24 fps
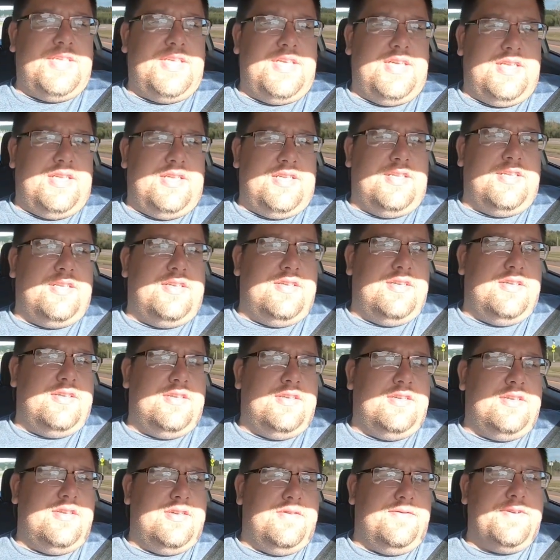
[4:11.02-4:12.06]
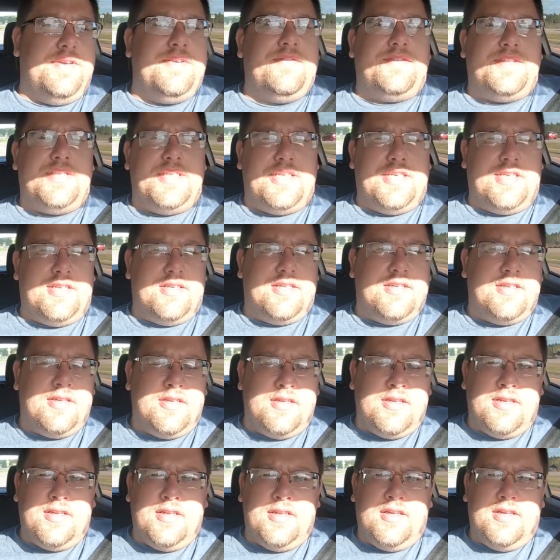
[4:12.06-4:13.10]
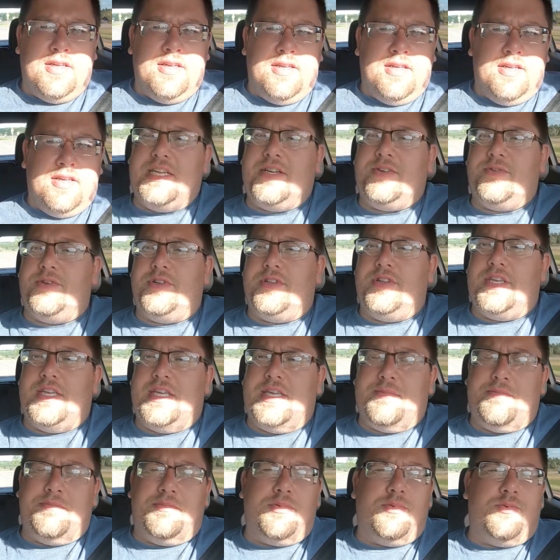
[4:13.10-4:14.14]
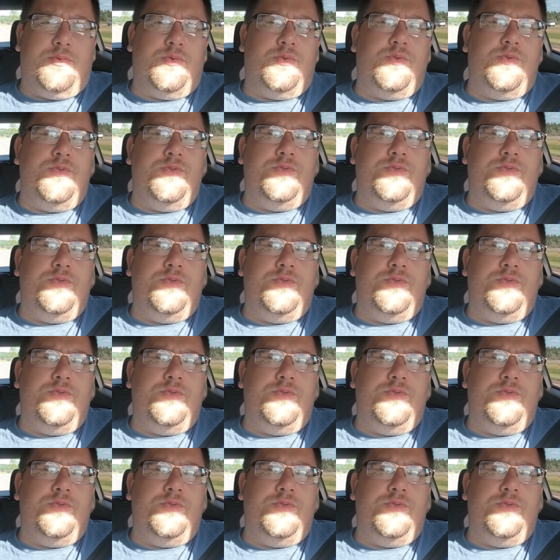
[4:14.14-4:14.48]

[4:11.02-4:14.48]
in 15. They didn't really improve.